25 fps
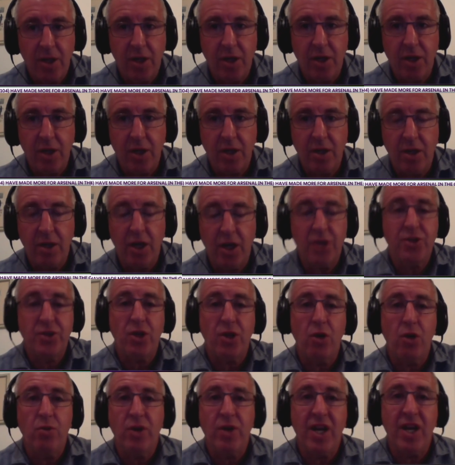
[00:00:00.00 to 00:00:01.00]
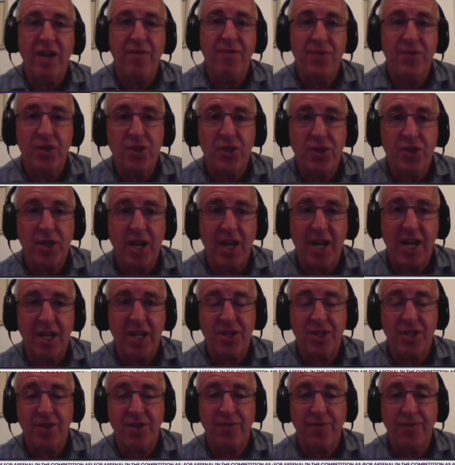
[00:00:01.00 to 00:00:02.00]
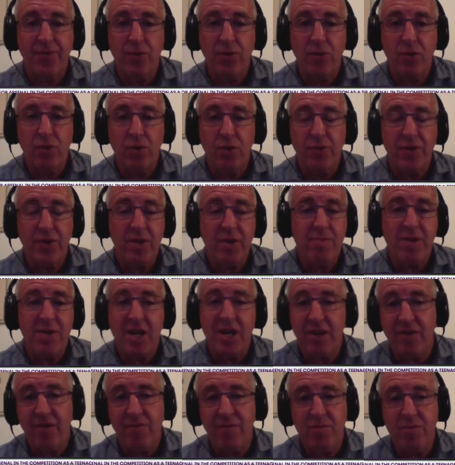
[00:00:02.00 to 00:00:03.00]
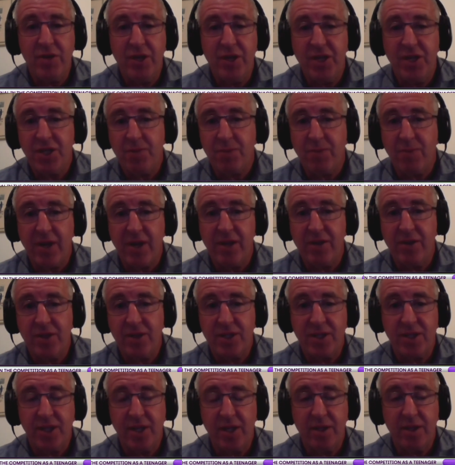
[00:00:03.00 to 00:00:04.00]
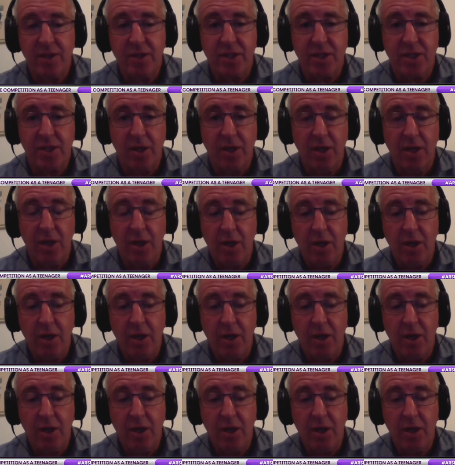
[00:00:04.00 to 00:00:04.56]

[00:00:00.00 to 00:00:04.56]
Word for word: Uh, I don't have the stats for the amount of money spent since